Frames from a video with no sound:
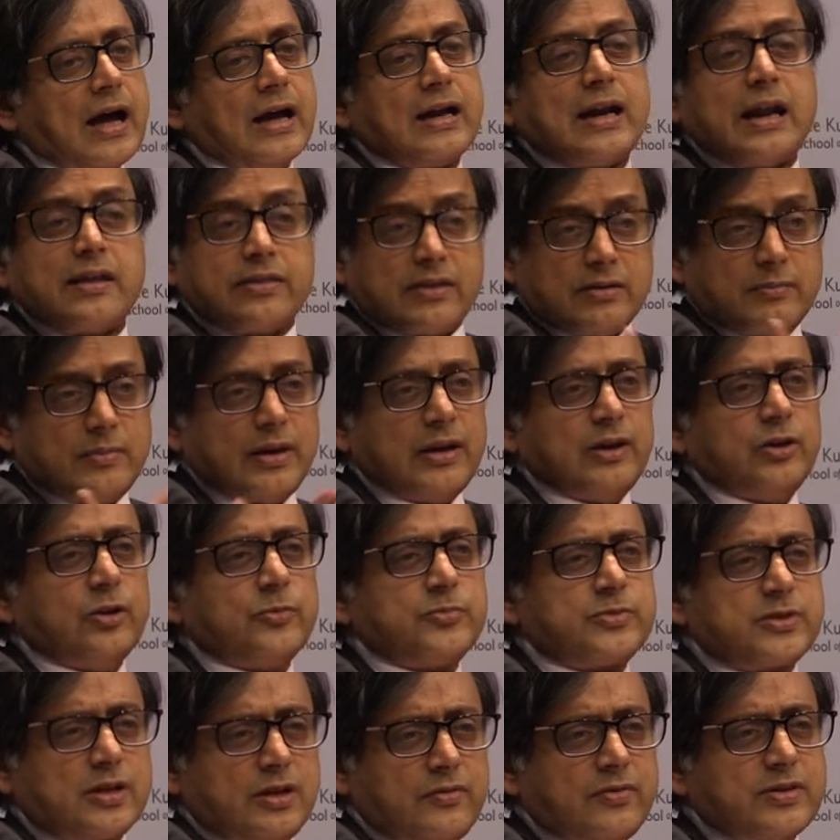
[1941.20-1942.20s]
and I think many
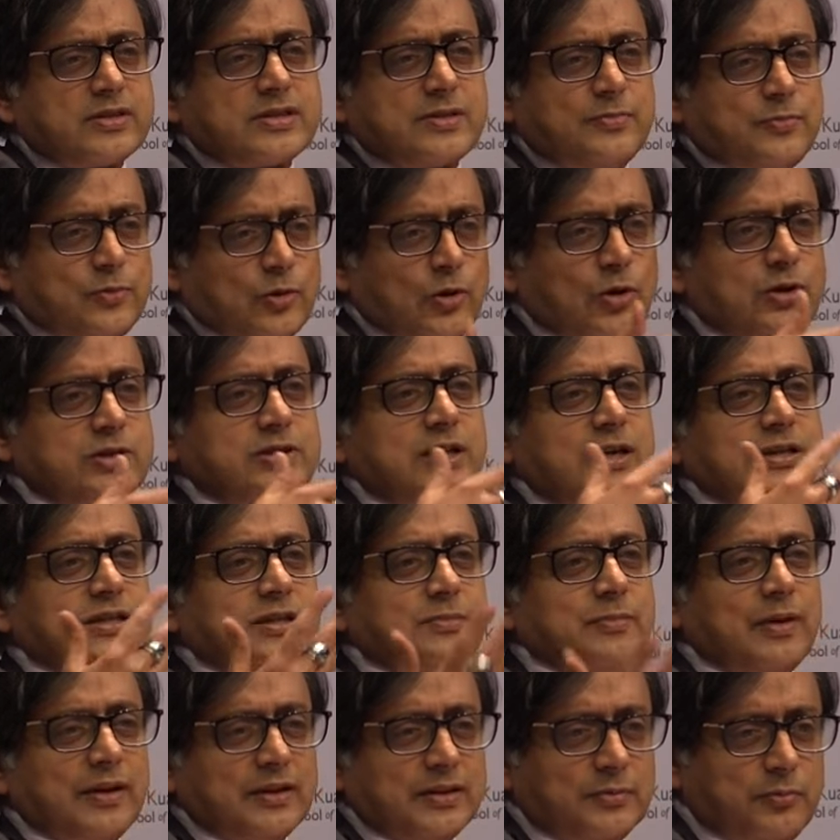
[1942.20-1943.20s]
observers abroad, judging
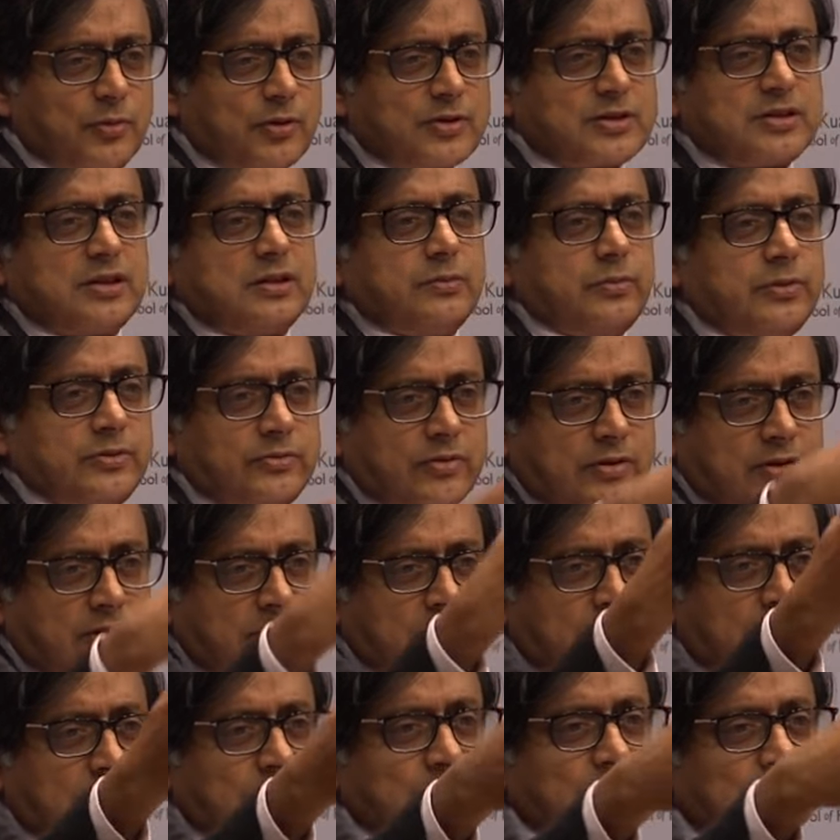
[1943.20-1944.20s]
by the books that have been written
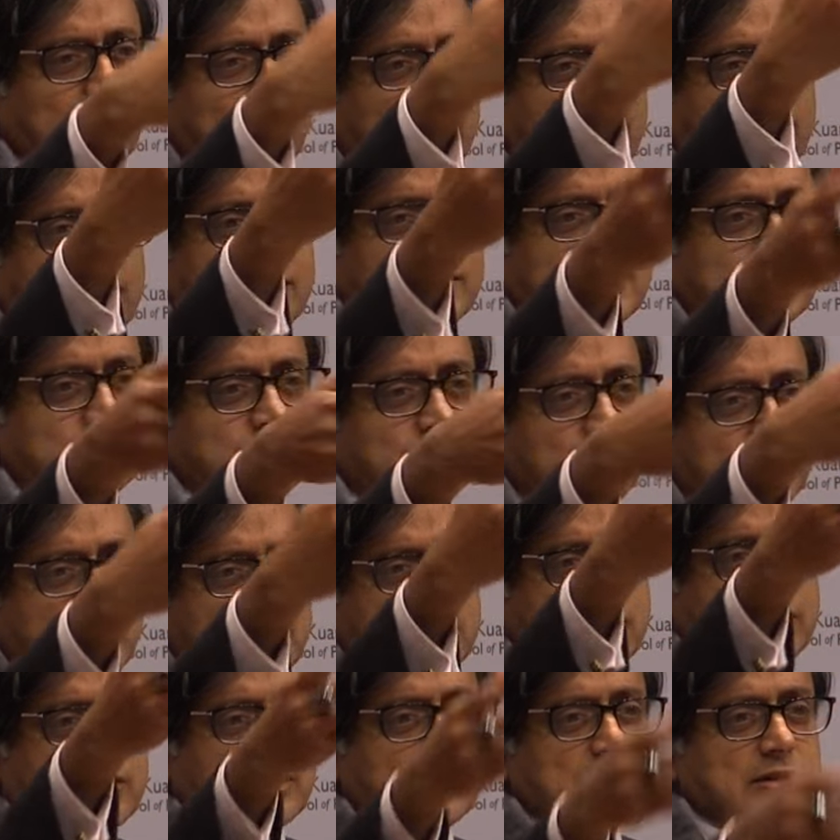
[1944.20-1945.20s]
by Americans and British
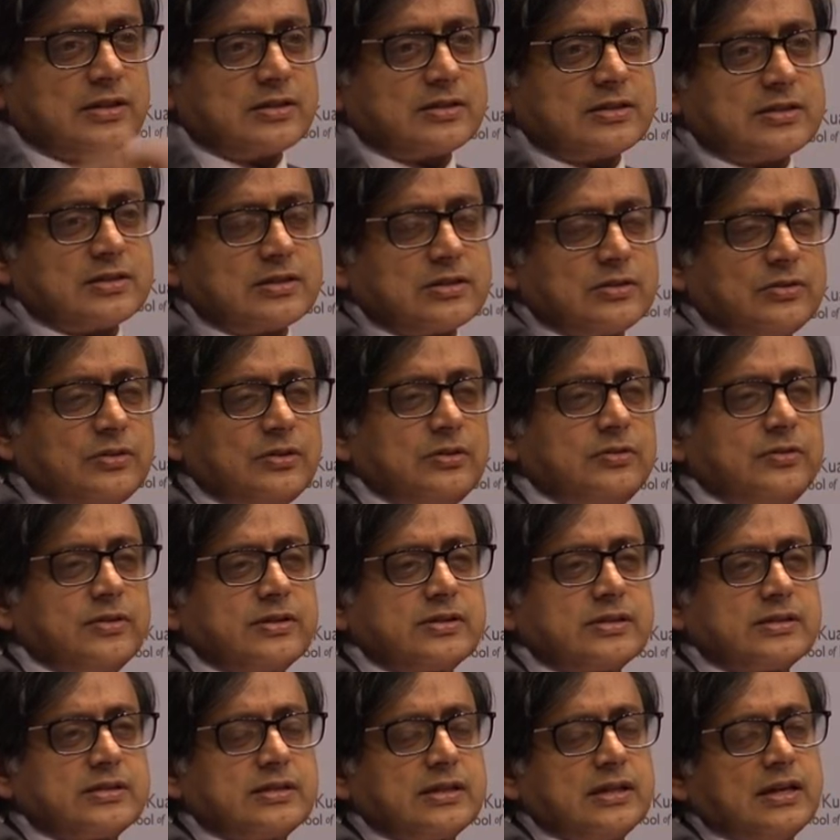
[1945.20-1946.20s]
journalists and so on in
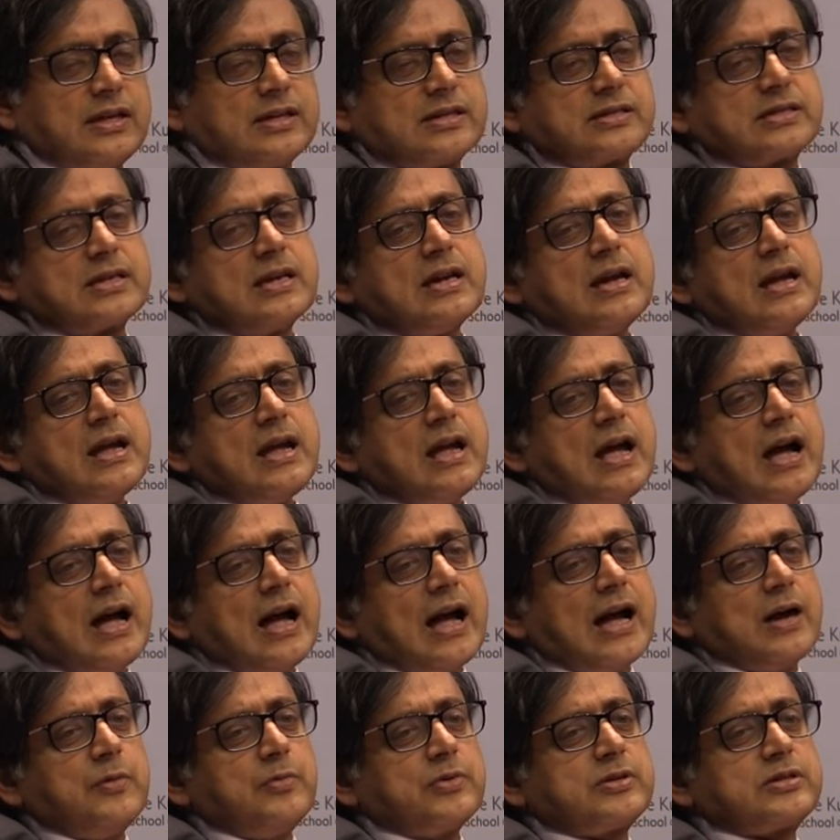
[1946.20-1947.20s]
recent years,
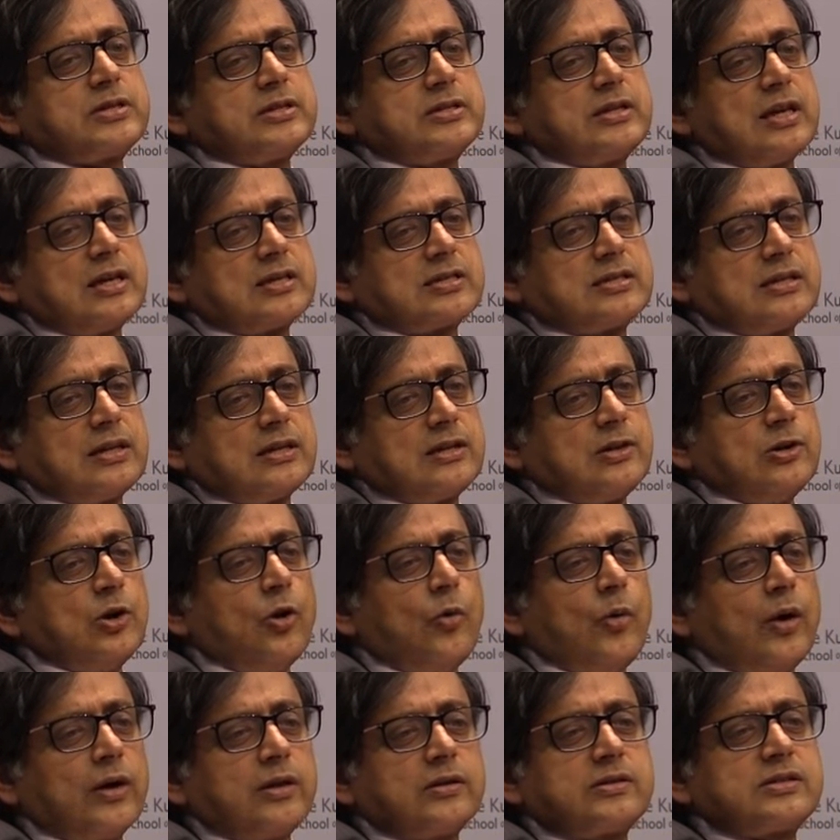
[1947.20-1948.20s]
I would suggest that no
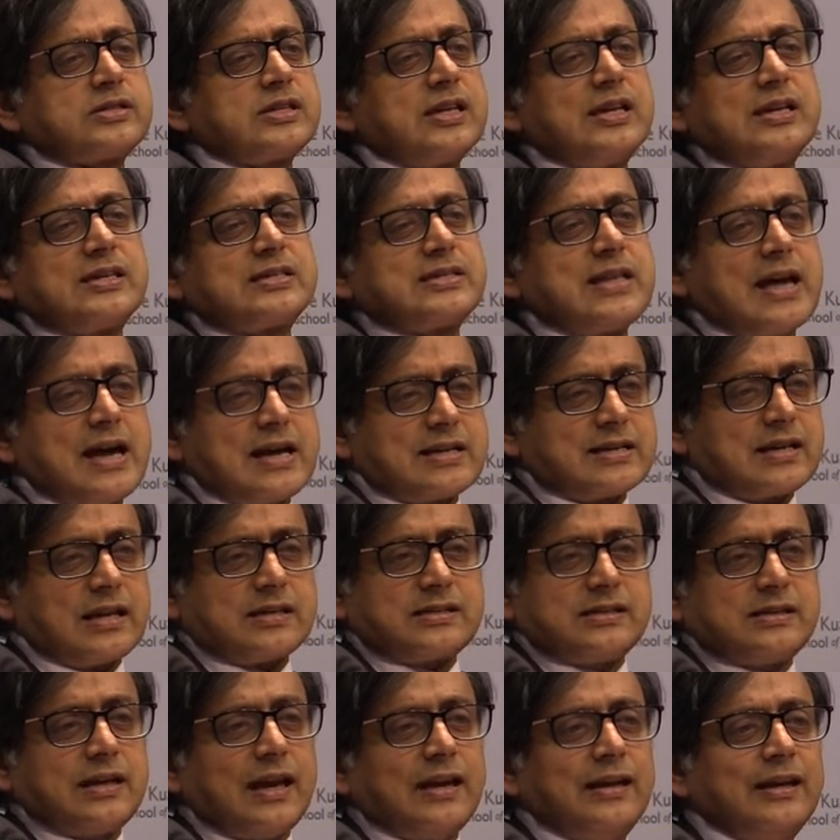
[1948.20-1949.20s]
one sees that as
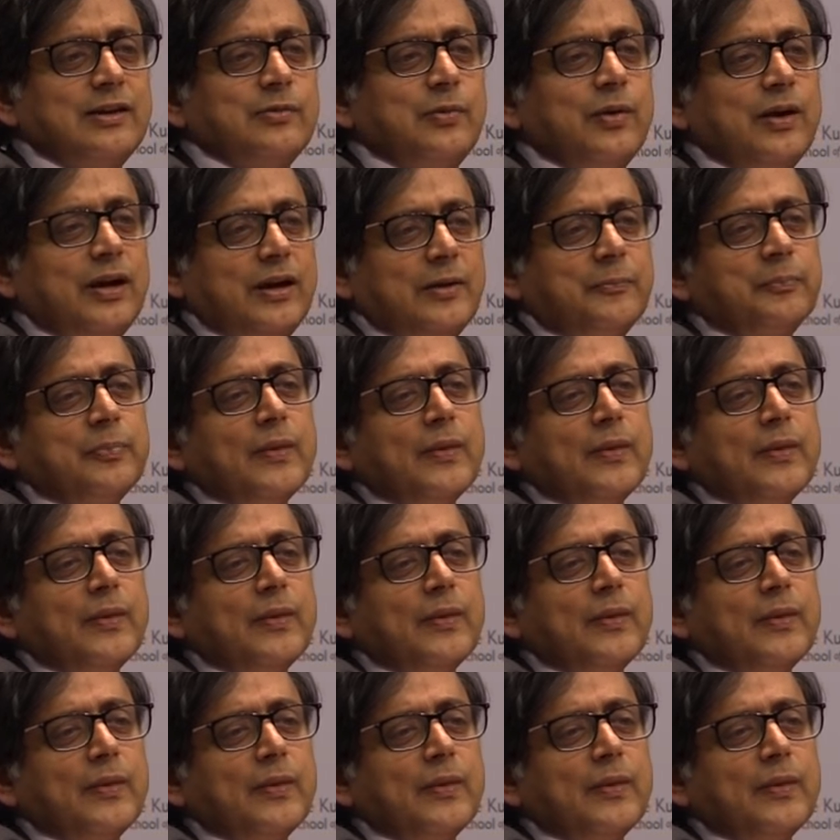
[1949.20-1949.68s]
in any way